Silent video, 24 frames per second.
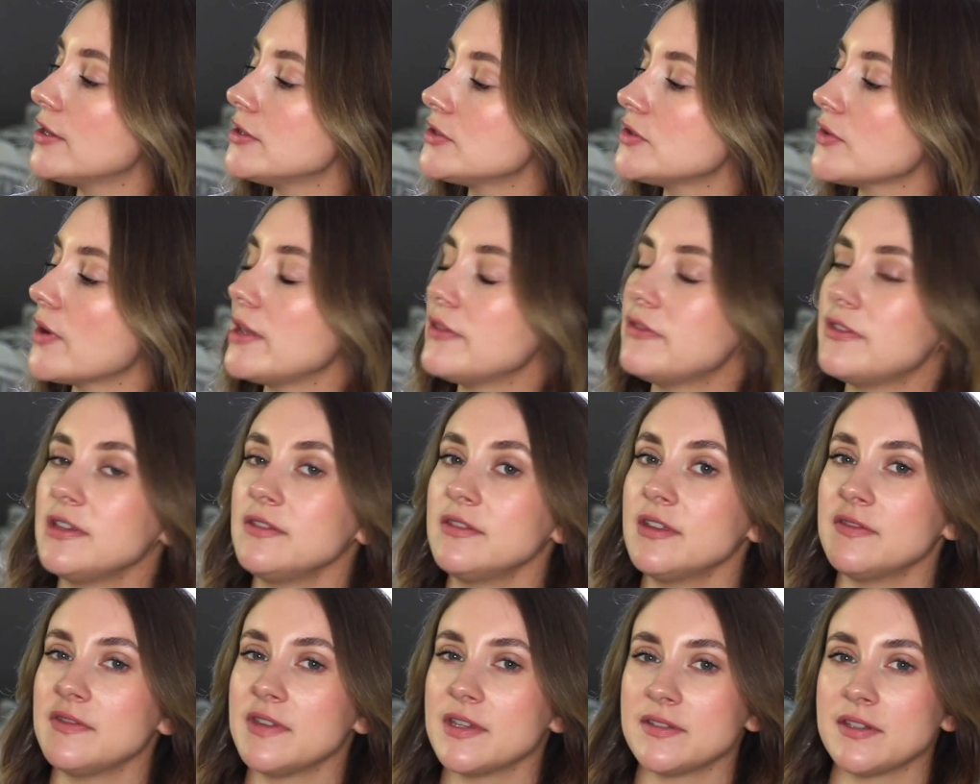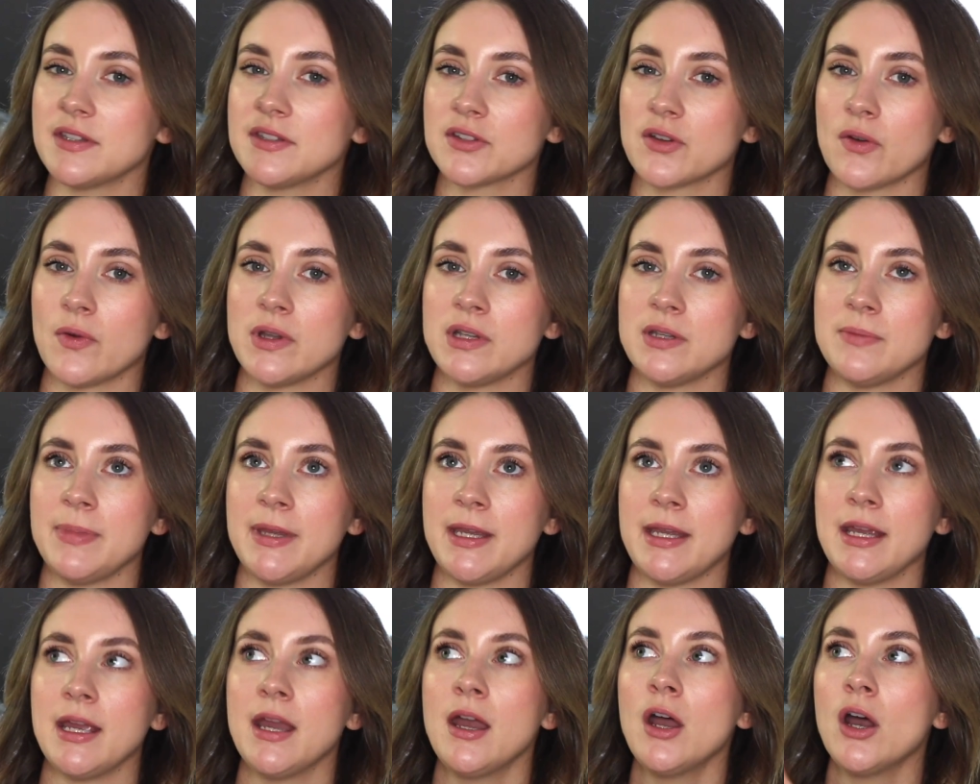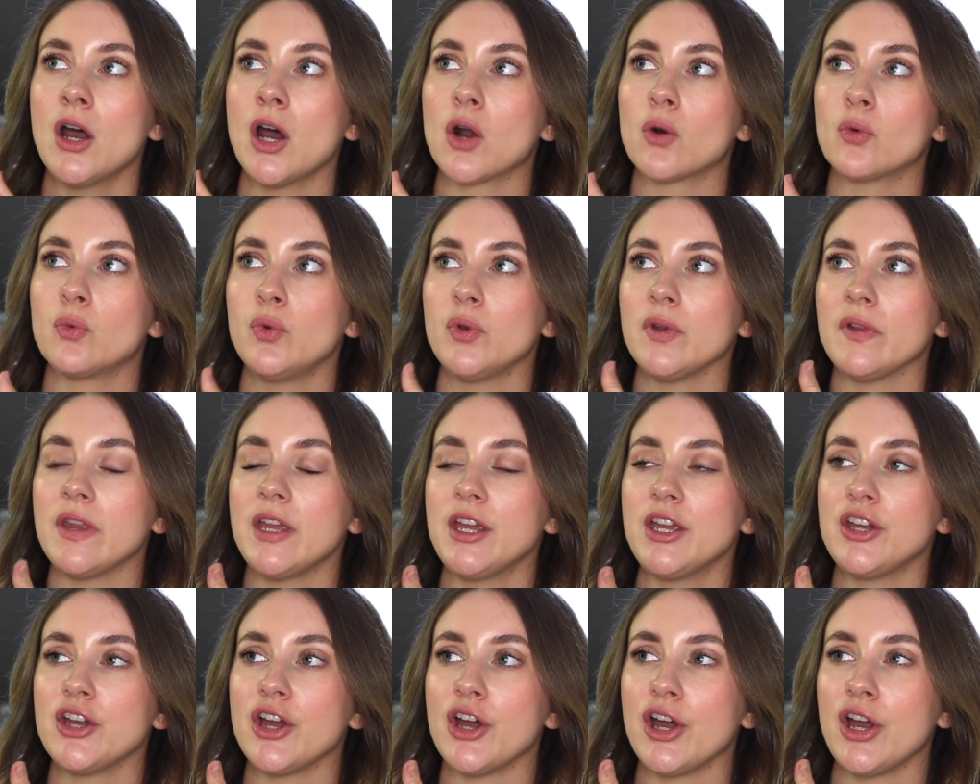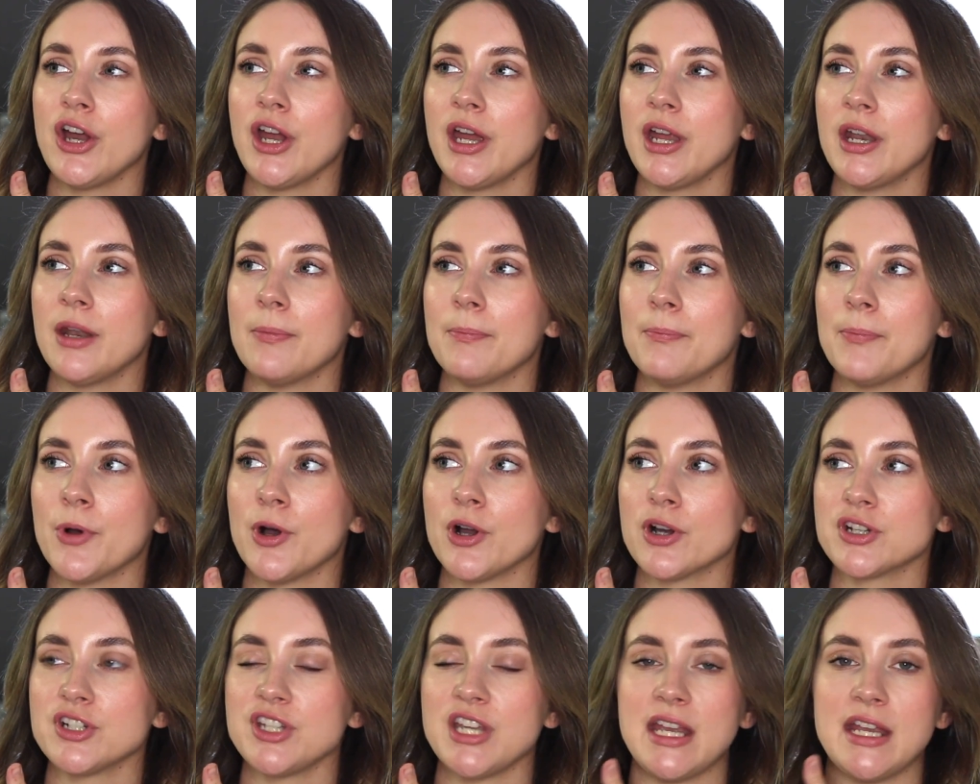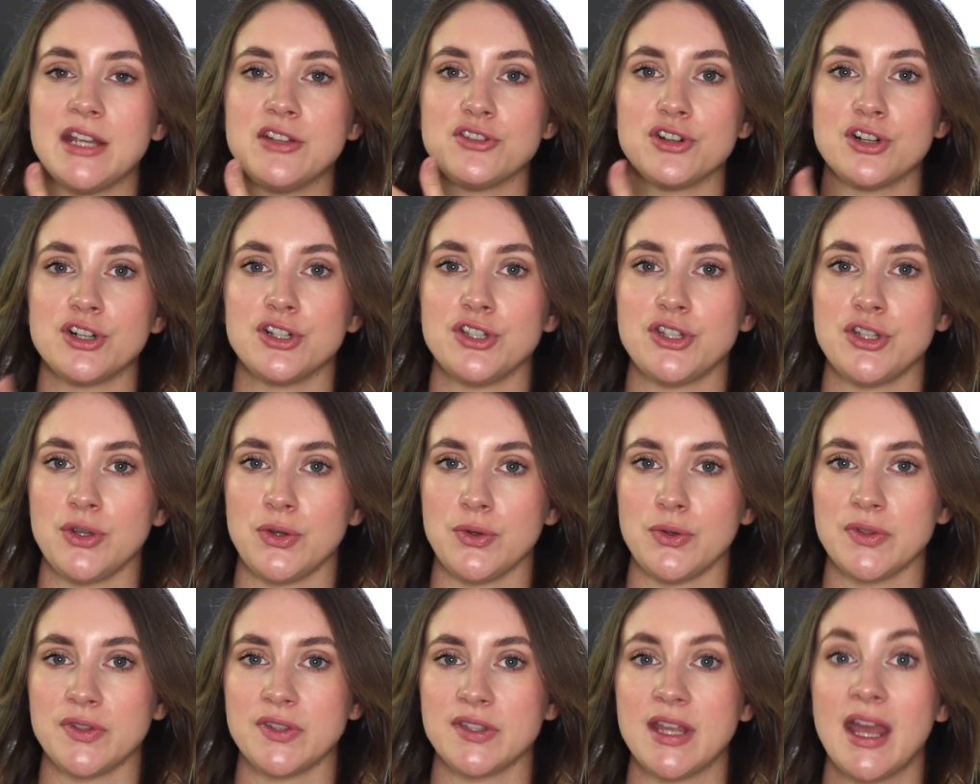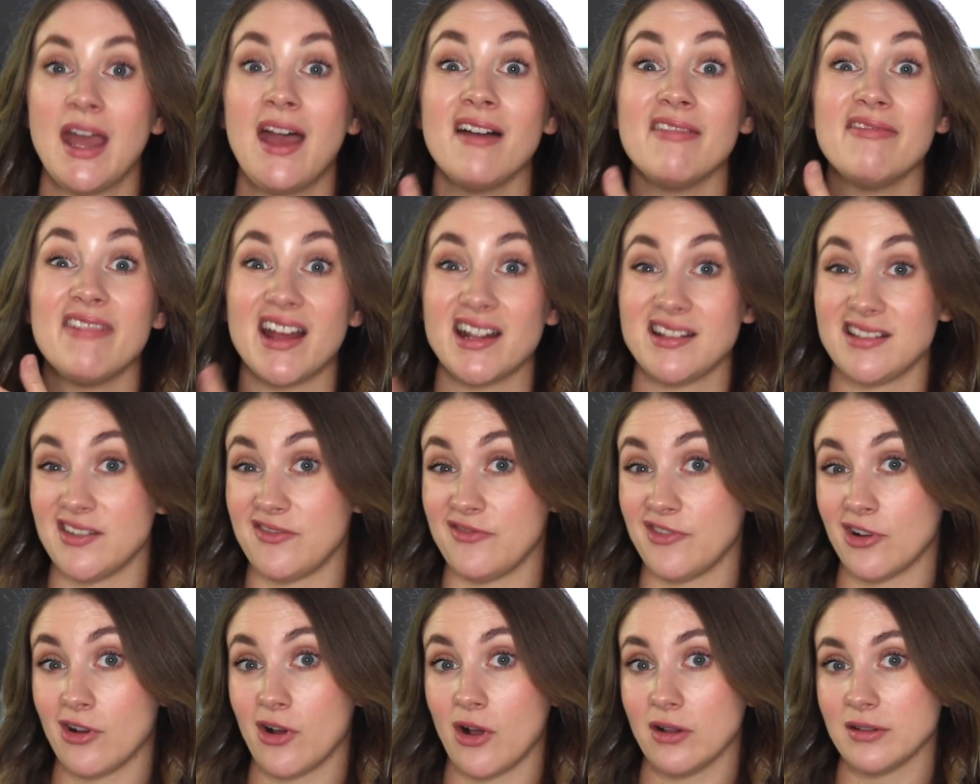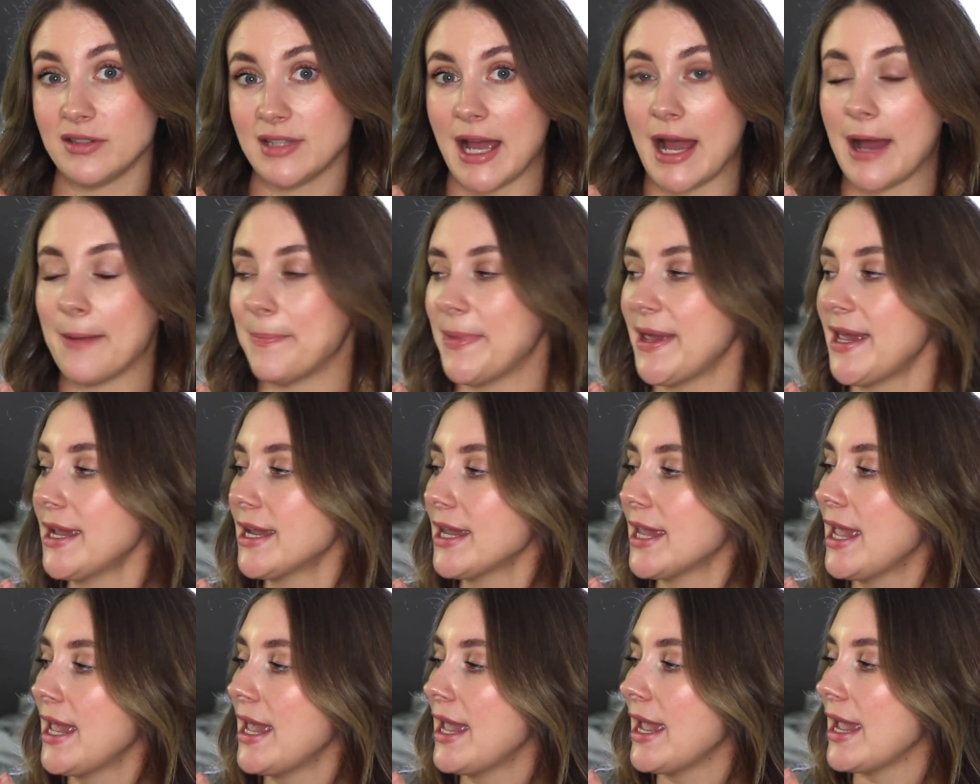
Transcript: and so I think that this is going to be a really good book to introduce that difficult topic.